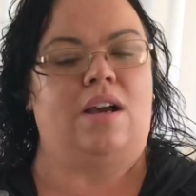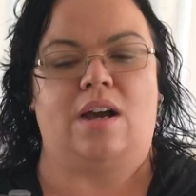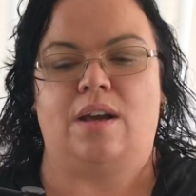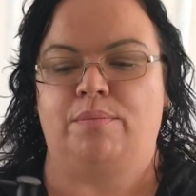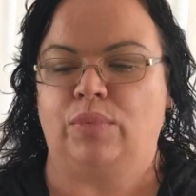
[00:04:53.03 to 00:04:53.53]

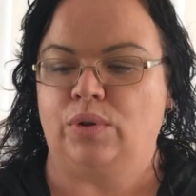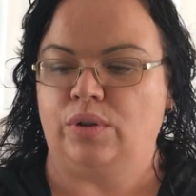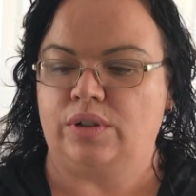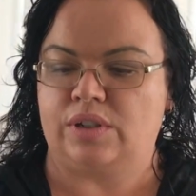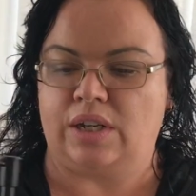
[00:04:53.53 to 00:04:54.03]
I've
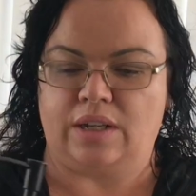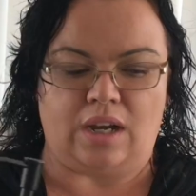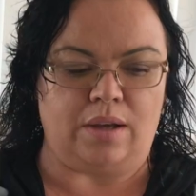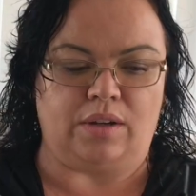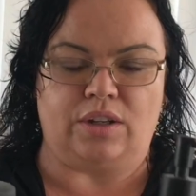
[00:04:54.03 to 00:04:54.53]

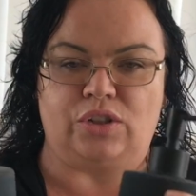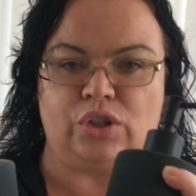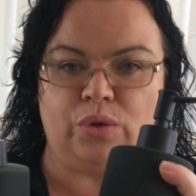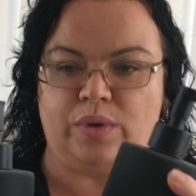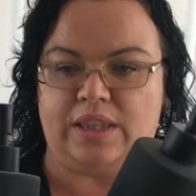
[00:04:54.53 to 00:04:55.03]
got
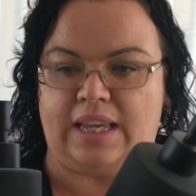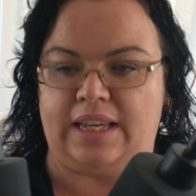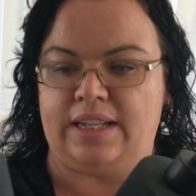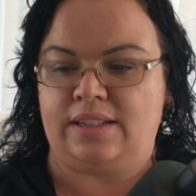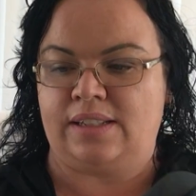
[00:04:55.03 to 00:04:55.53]
2 of
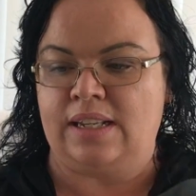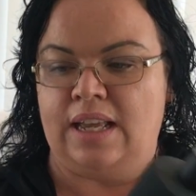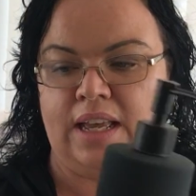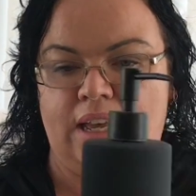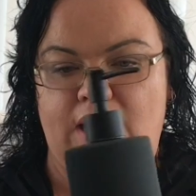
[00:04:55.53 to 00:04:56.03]
these,
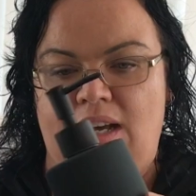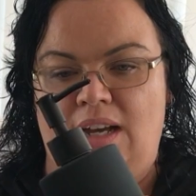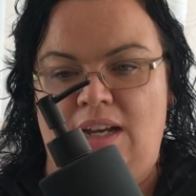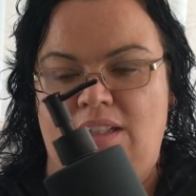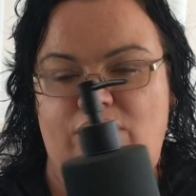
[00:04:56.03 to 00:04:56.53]

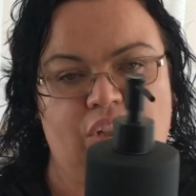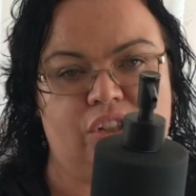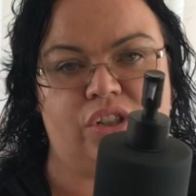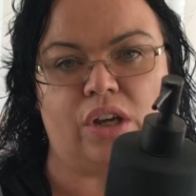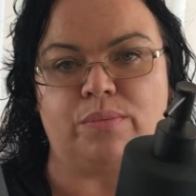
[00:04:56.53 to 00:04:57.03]

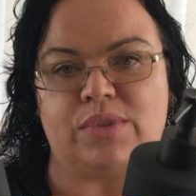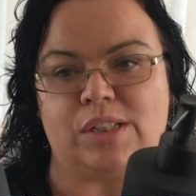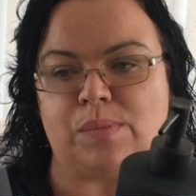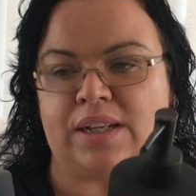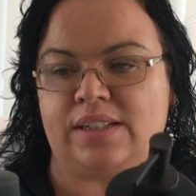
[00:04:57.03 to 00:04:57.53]
just soap
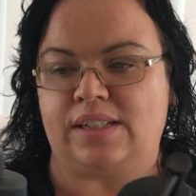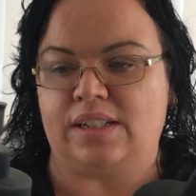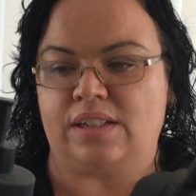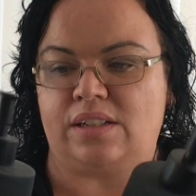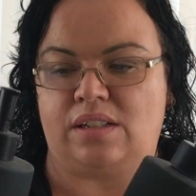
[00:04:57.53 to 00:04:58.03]

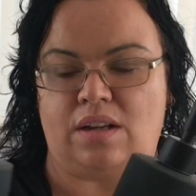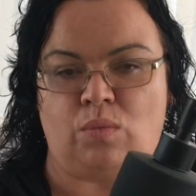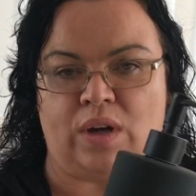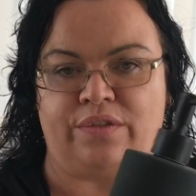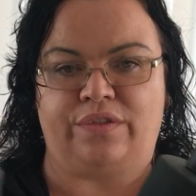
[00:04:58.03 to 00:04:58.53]
dispensers,
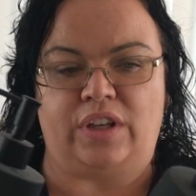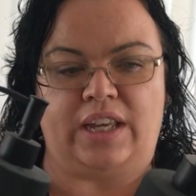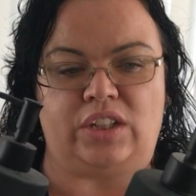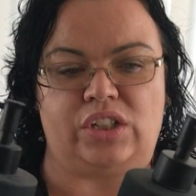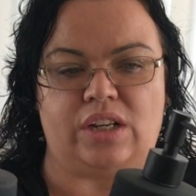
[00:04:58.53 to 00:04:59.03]
one for
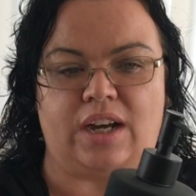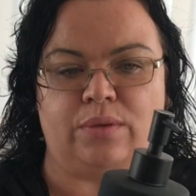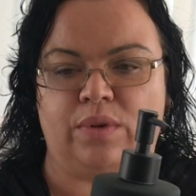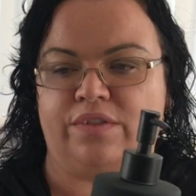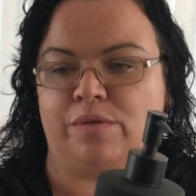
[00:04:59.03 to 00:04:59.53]
each
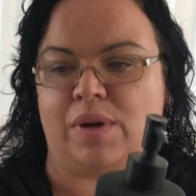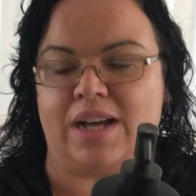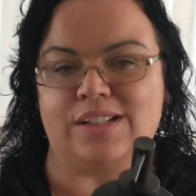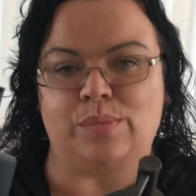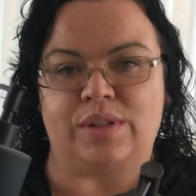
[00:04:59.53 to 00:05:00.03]
side, one for my
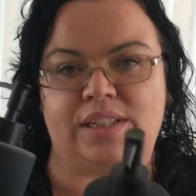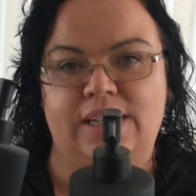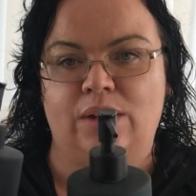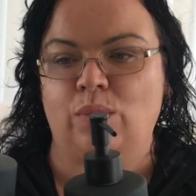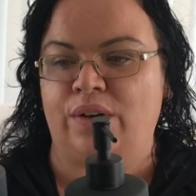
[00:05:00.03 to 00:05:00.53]
husband's
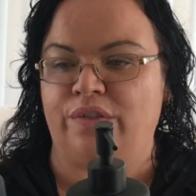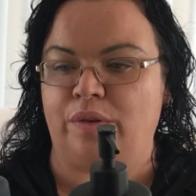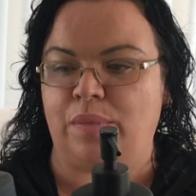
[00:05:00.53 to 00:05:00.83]
sink, one for